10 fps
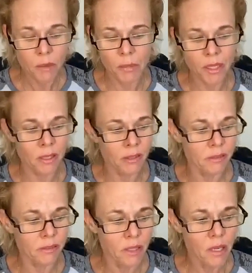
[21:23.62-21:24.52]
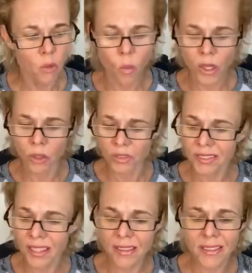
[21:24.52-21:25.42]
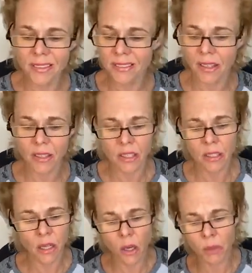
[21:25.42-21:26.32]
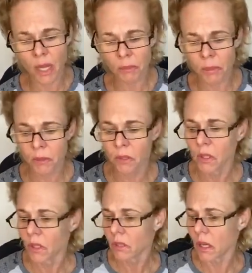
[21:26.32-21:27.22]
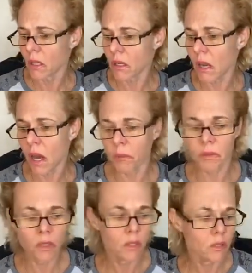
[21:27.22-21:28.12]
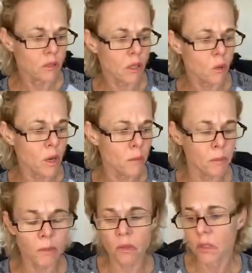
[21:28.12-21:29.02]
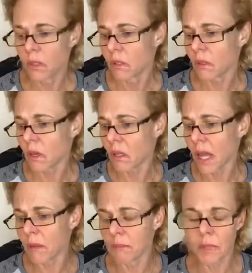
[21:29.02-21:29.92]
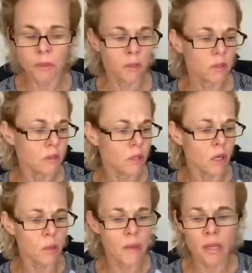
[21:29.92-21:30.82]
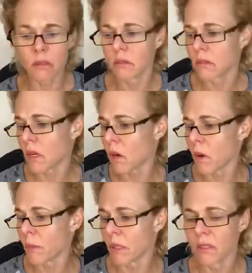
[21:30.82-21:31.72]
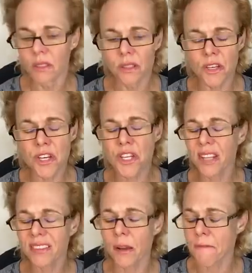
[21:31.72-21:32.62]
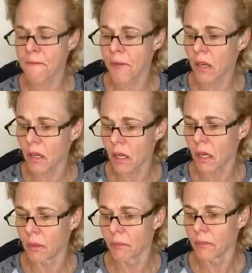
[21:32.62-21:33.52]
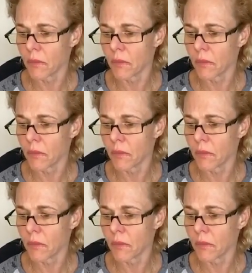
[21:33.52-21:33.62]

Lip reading: because when you say things like, not all black people, not all cops, not all white people, not all Latin people, not all men, not all women, shut the fuck up.